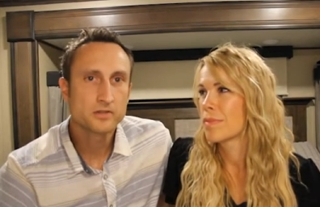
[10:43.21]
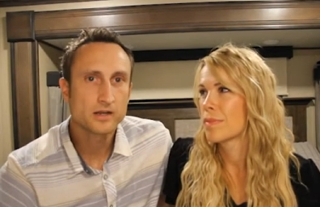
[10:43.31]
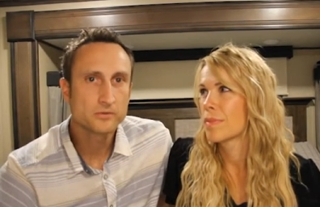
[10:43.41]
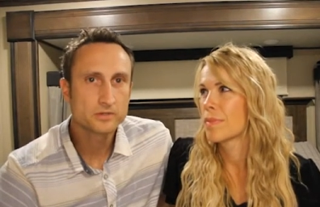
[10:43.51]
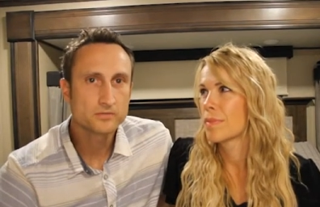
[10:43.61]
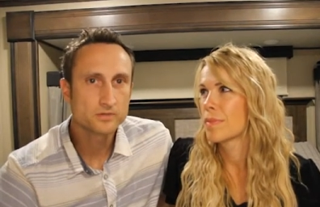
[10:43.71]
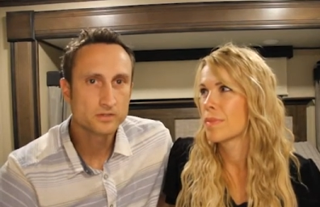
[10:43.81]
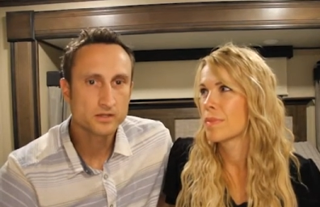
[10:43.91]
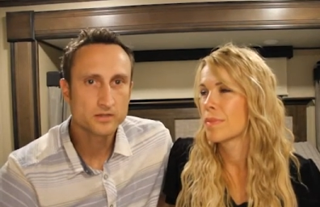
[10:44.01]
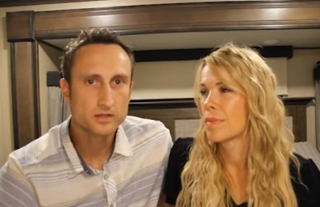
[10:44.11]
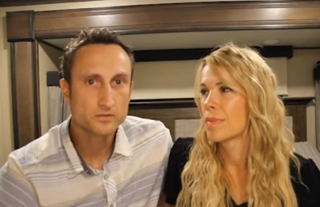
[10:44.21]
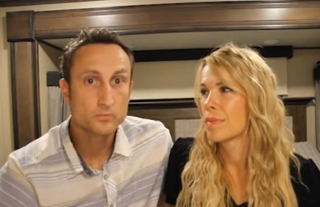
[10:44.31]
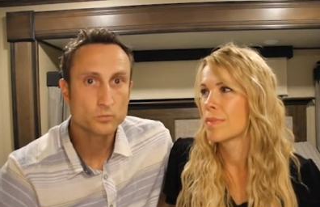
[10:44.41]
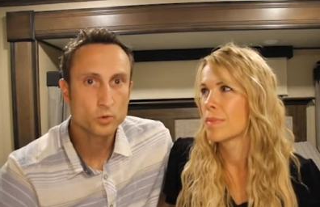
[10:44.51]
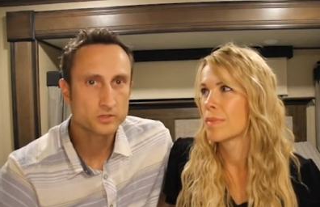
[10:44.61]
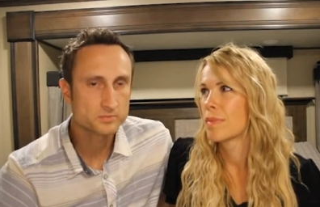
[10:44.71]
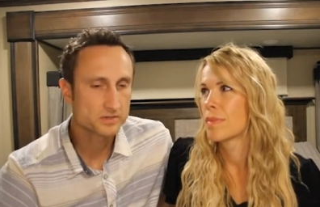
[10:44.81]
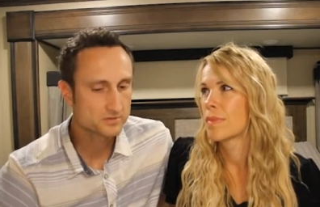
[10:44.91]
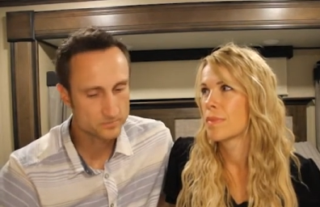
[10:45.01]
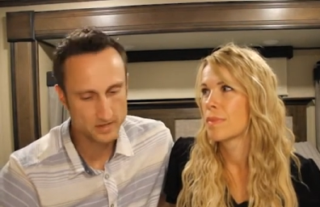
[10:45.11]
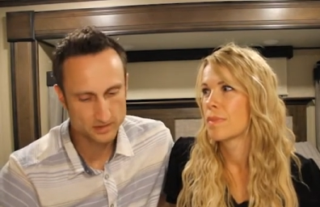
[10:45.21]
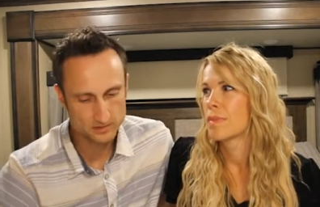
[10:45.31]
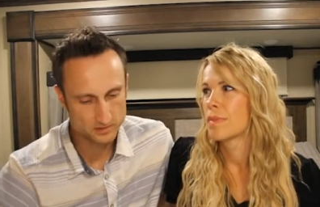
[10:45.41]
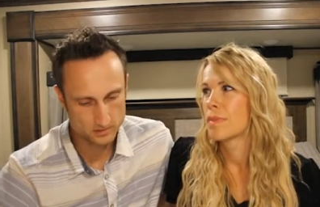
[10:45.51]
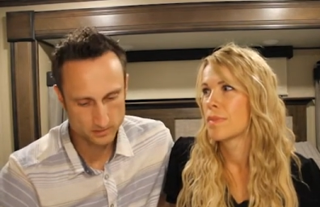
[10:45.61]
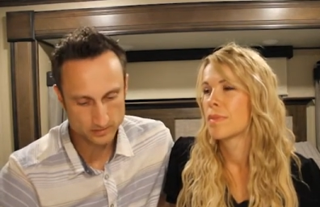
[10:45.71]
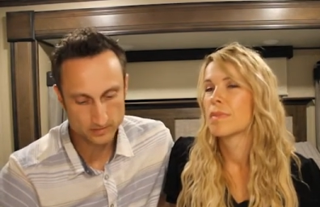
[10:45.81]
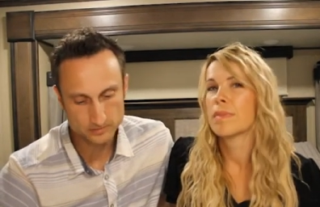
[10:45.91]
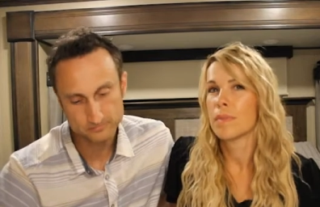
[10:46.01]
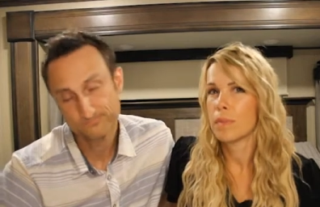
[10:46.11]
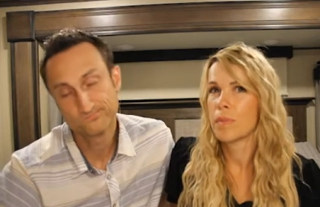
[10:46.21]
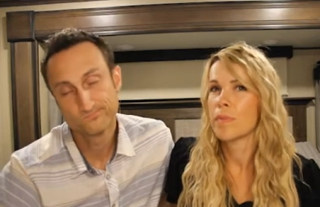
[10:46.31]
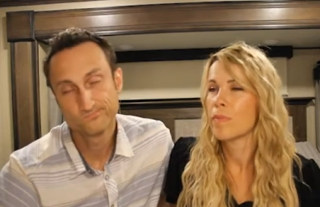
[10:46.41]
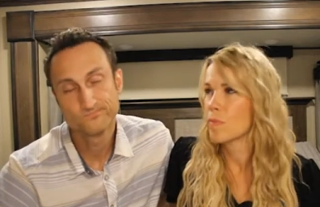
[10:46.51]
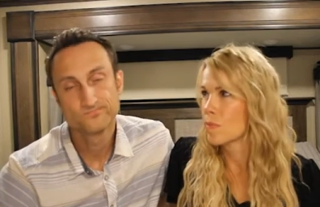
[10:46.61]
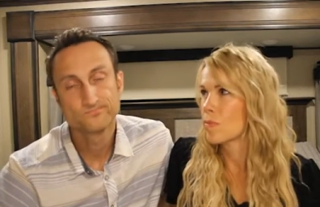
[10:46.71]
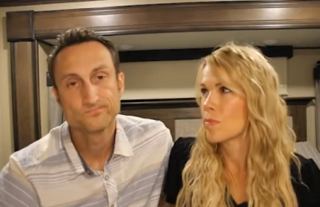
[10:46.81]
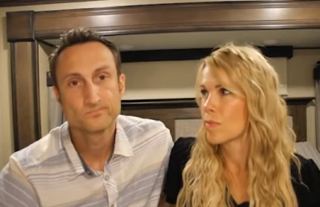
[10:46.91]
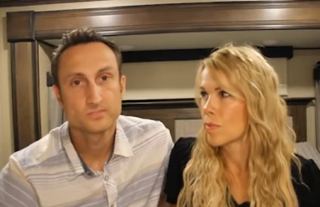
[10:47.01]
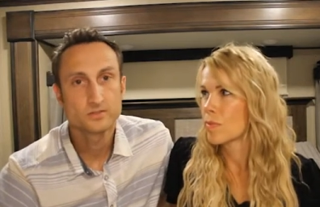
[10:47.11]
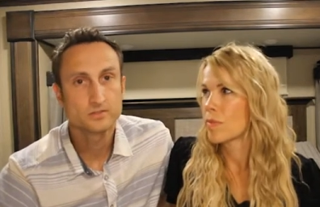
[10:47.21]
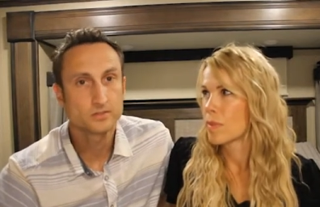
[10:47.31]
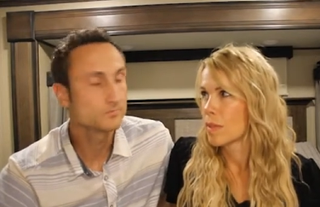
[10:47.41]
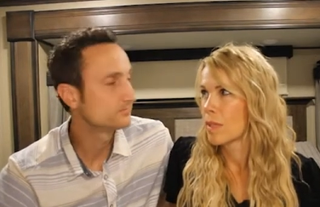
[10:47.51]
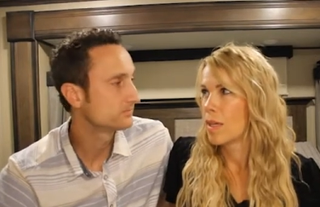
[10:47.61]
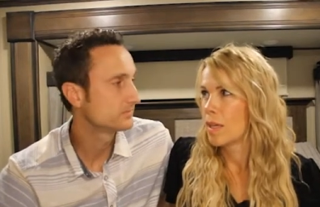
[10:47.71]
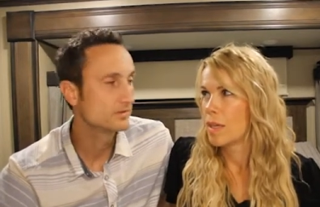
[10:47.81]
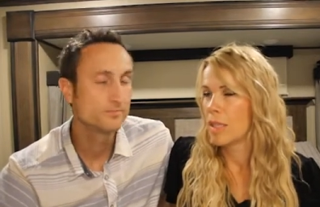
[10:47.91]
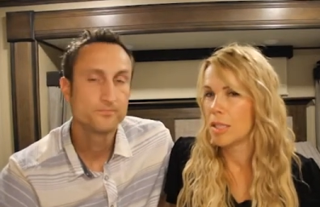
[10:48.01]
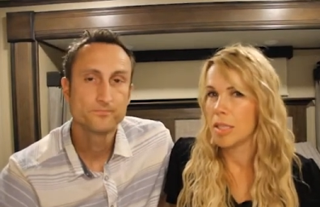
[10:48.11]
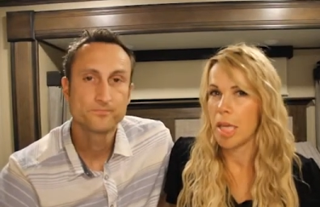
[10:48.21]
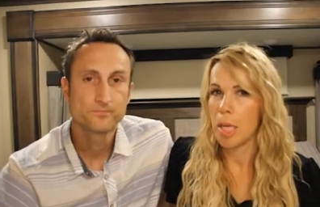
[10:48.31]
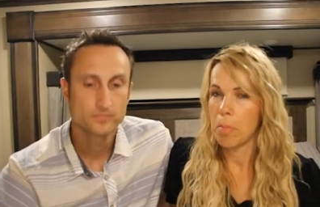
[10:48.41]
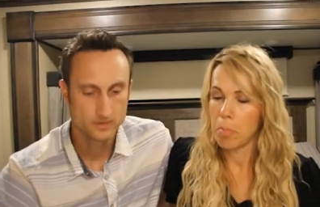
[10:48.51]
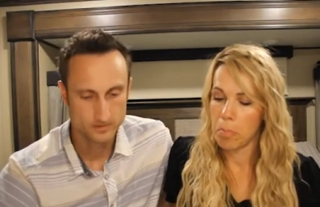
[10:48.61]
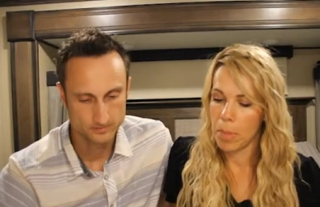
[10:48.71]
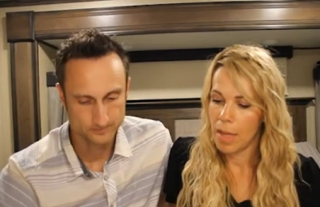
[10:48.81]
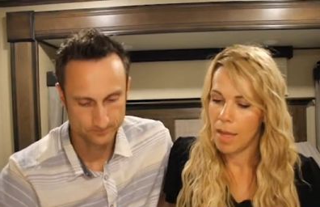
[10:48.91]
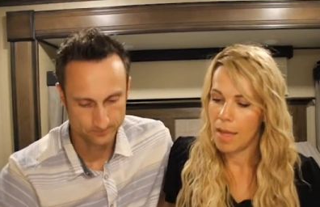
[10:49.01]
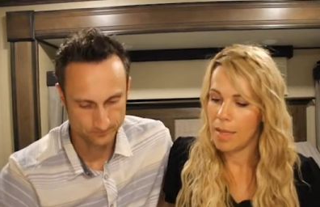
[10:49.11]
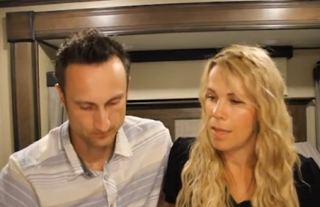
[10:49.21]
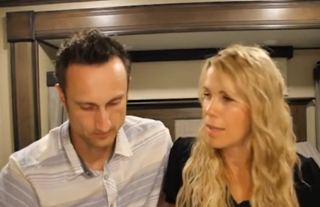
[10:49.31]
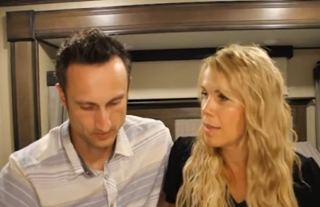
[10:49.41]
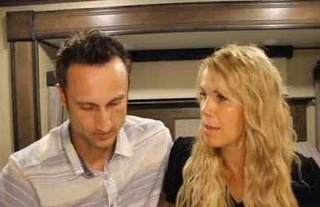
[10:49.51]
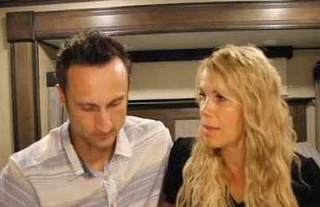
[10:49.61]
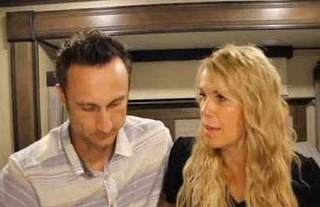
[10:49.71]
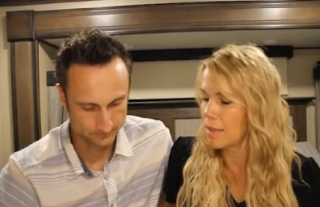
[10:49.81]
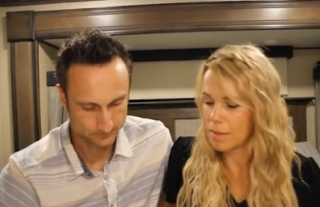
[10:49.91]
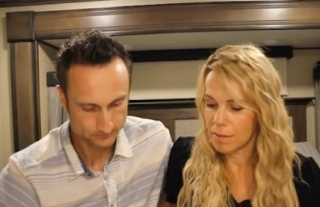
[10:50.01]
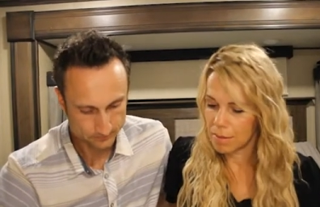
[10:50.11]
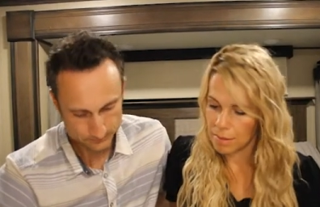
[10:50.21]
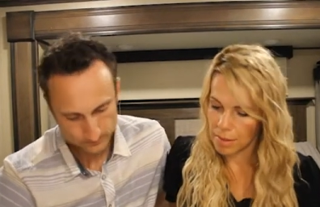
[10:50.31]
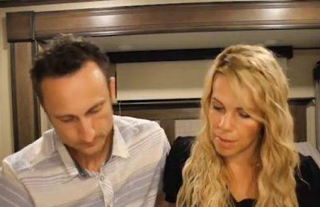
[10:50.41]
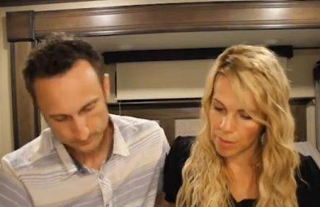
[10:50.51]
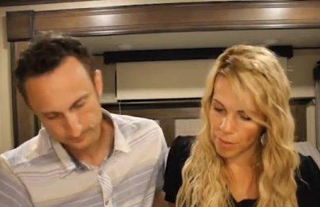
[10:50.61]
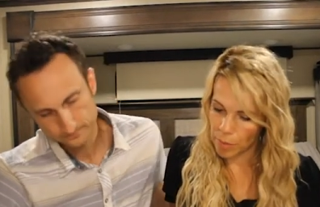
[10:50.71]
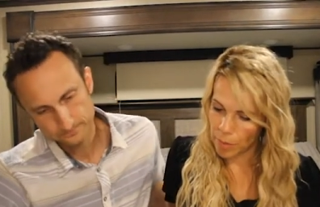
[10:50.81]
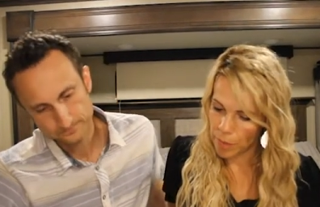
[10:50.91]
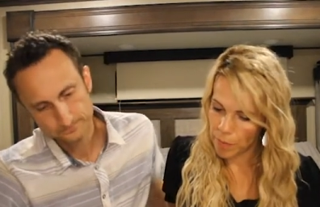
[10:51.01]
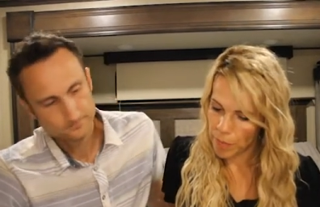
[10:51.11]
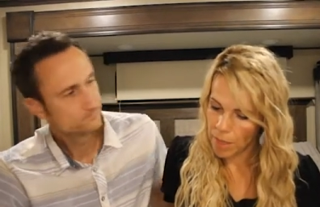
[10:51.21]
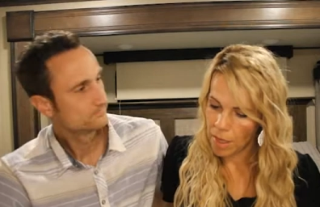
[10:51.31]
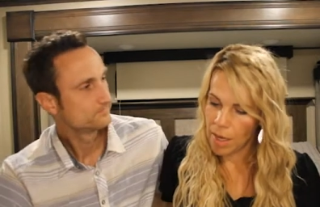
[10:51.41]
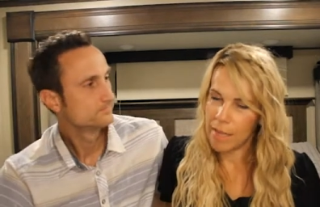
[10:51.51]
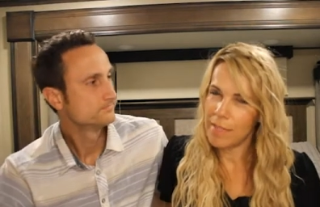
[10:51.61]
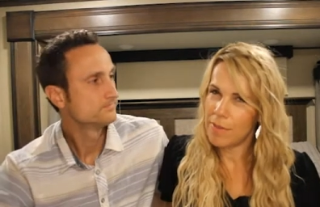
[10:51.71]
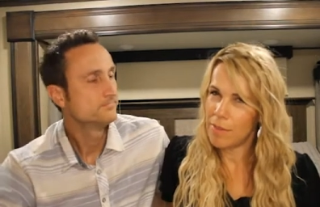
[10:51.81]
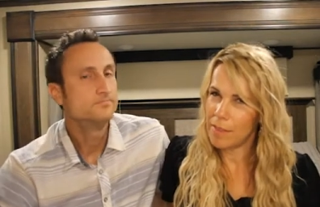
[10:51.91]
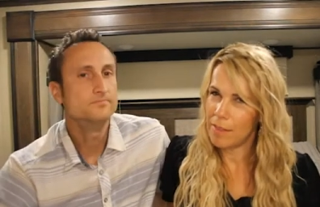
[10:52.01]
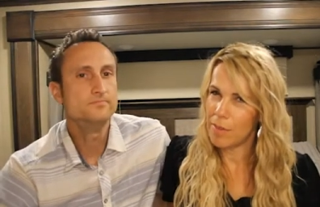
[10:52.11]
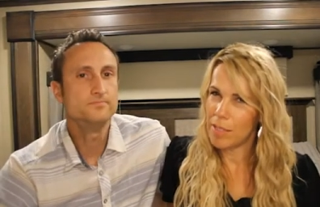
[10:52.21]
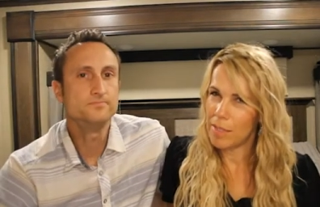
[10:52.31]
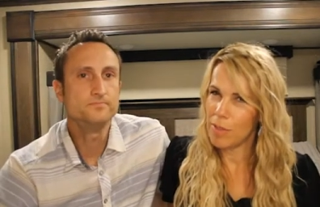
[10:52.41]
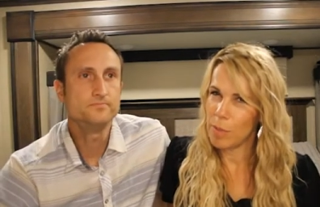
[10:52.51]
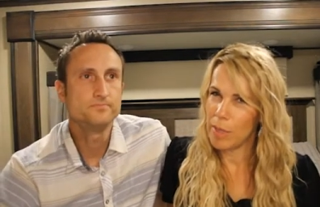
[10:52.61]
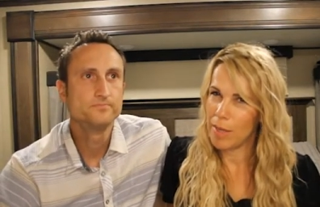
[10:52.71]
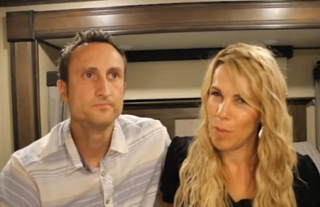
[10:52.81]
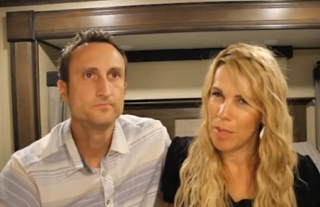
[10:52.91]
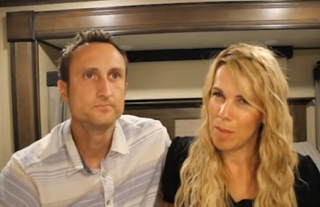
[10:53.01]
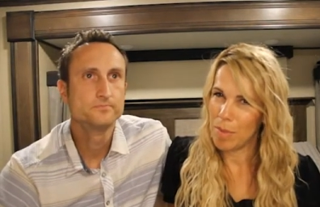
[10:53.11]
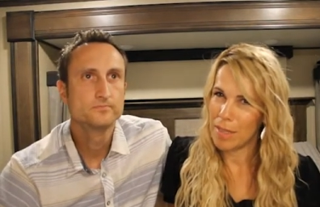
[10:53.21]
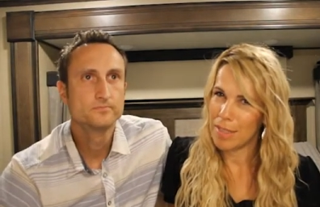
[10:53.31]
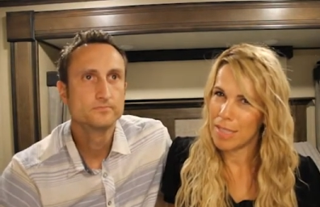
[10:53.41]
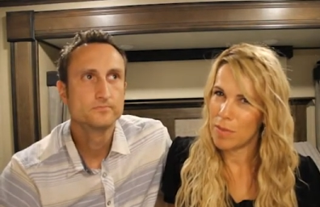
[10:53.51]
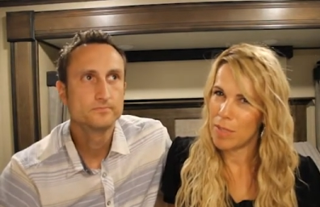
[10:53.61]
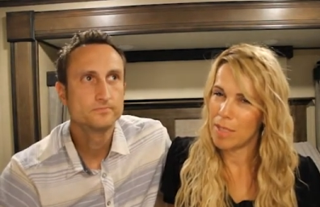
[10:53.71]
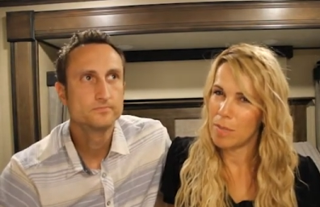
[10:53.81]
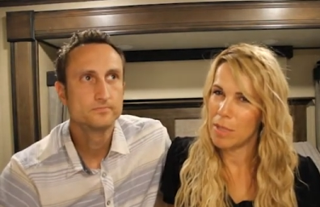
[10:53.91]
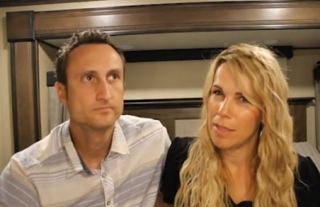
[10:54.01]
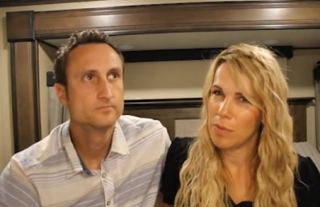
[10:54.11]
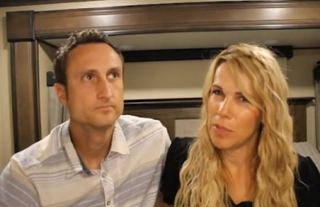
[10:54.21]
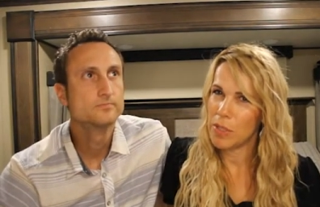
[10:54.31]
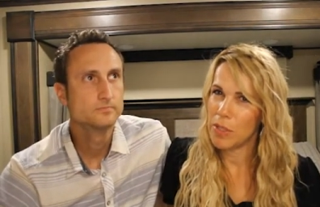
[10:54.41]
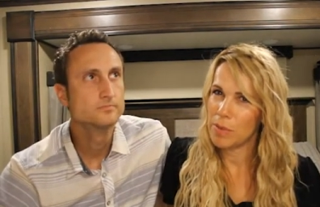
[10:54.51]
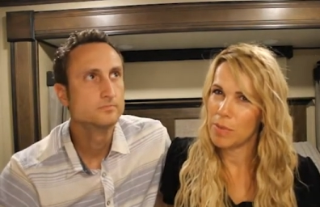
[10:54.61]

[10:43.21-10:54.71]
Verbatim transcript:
Speaker 1: that I would have done the more expensive package. Um, so, yeah,
Speaker 2: and I yeah I don't know about. I definitely we definitely made our money back because even I mean when you're in